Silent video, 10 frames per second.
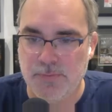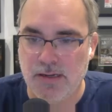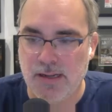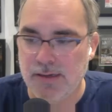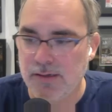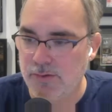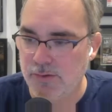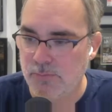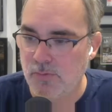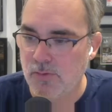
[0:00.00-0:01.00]
plot a
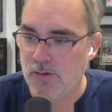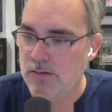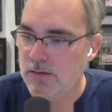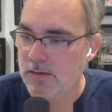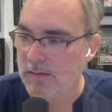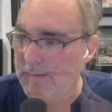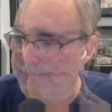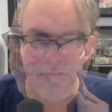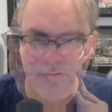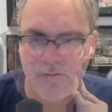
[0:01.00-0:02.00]
little more.
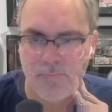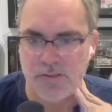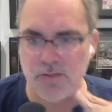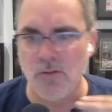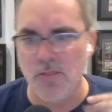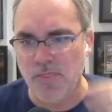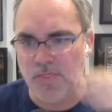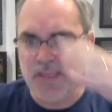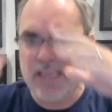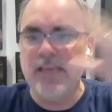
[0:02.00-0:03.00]
Um the whole
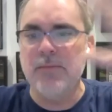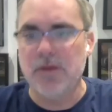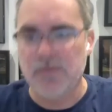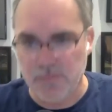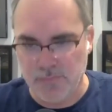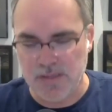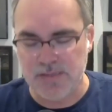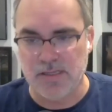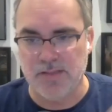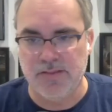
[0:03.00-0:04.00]
theme of the
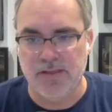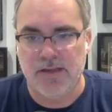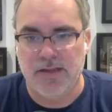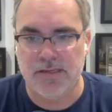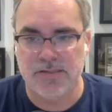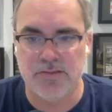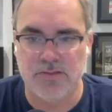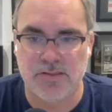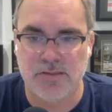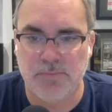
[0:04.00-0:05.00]
Phazon thing, I guess, is
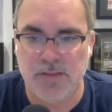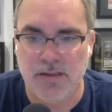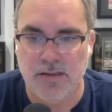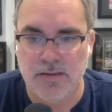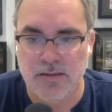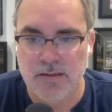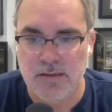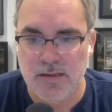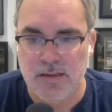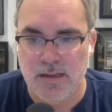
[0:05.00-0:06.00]
just something
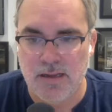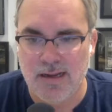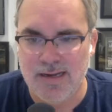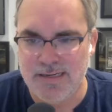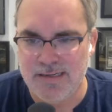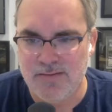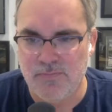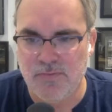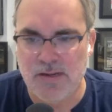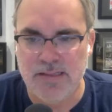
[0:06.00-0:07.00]
I
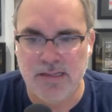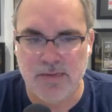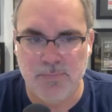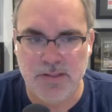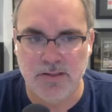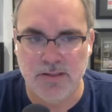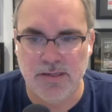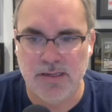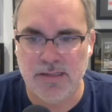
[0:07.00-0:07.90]
didn't find that appealing.